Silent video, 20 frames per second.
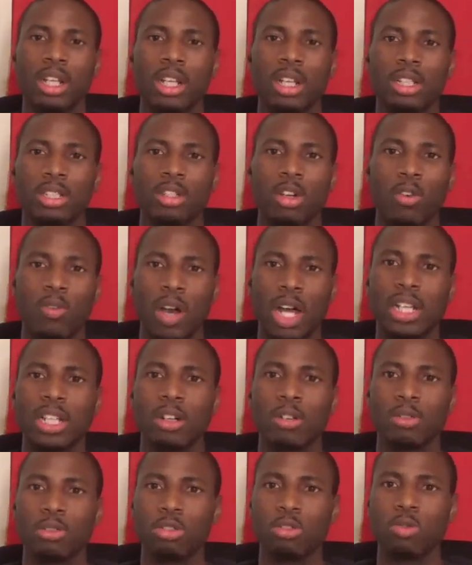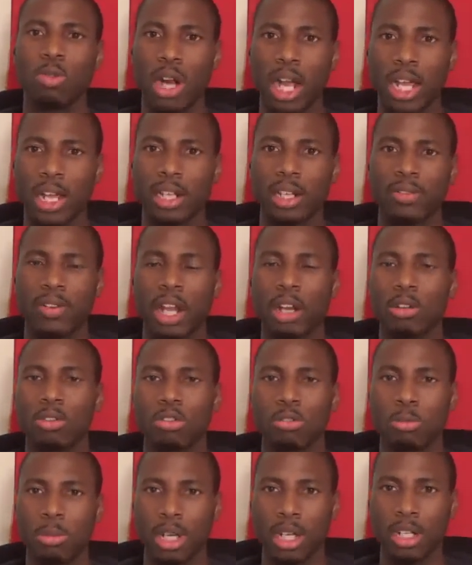So if I don't do right, if I don't
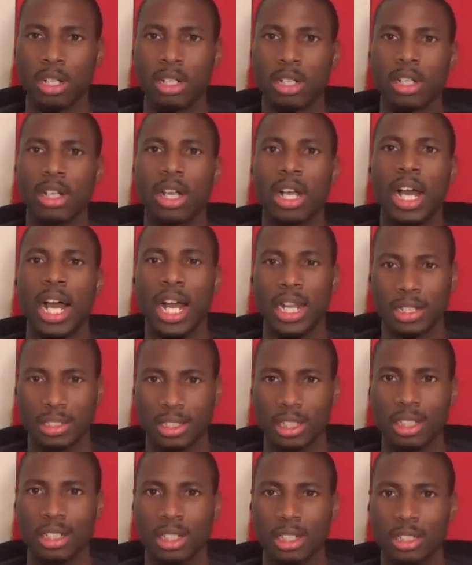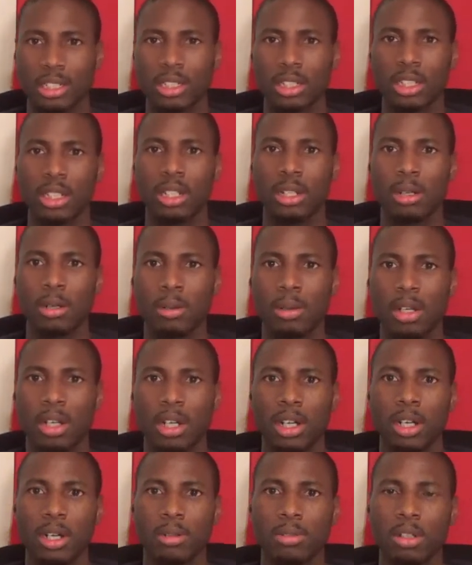do better, I can see us
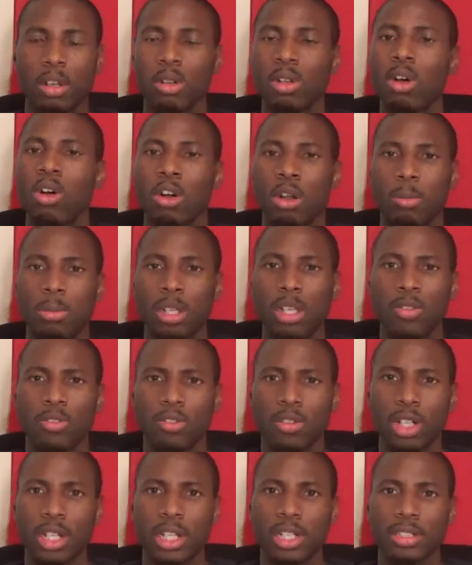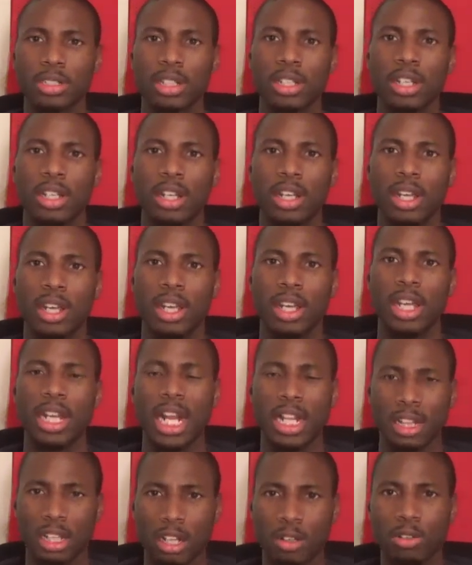uh, no longer being friends. And I
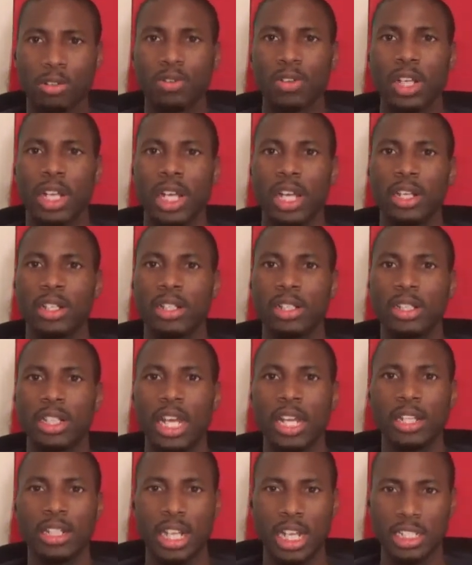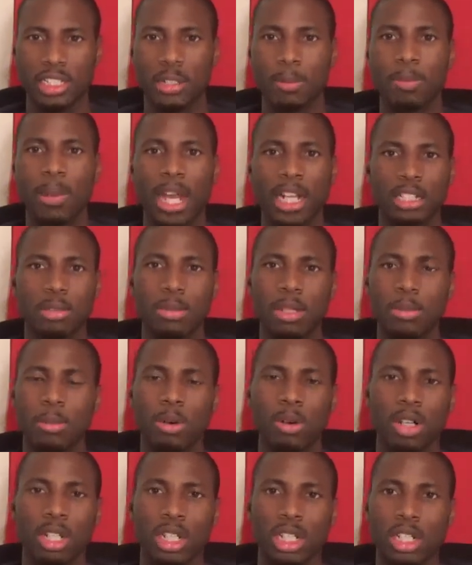love you for that. That that's impacted me
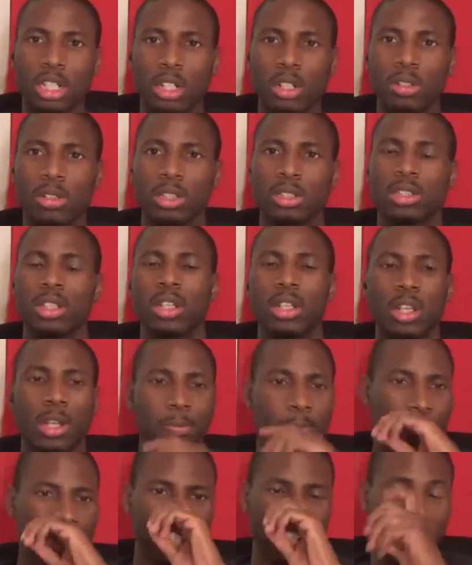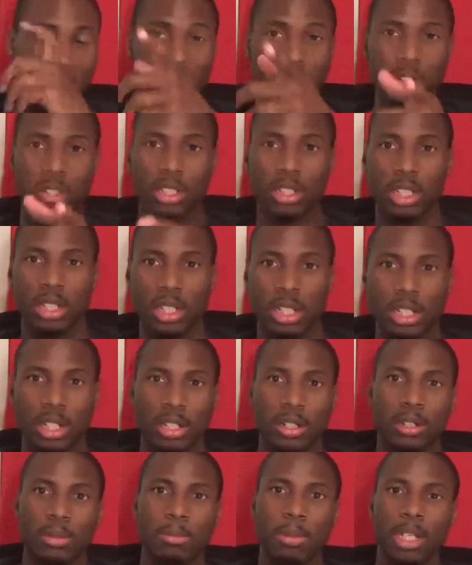more than he knows. I love you, uh,
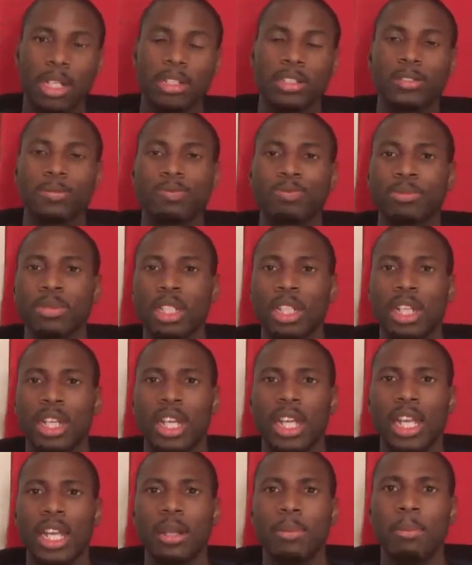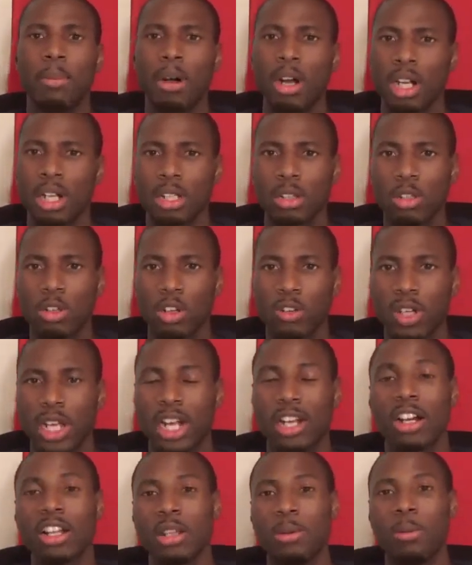Banks. And Mark Glory, I
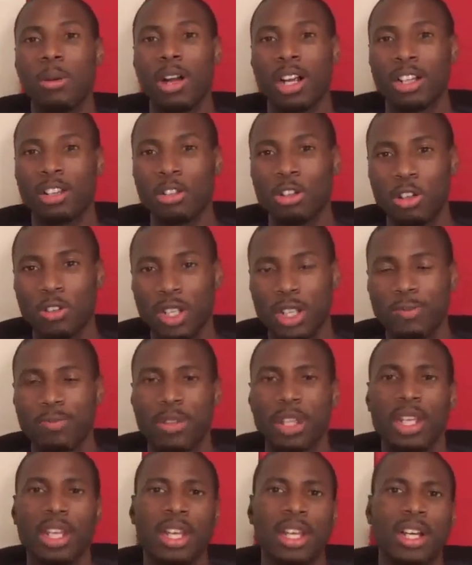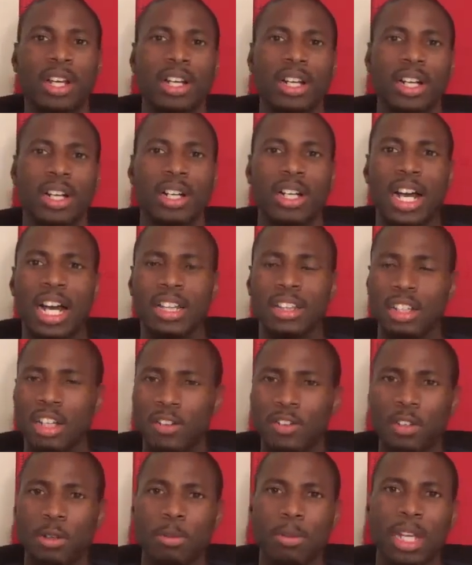call him Mark Glory. Uh, I
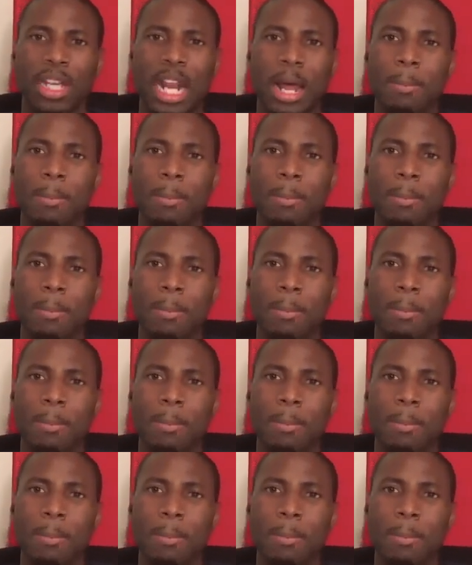love him, man.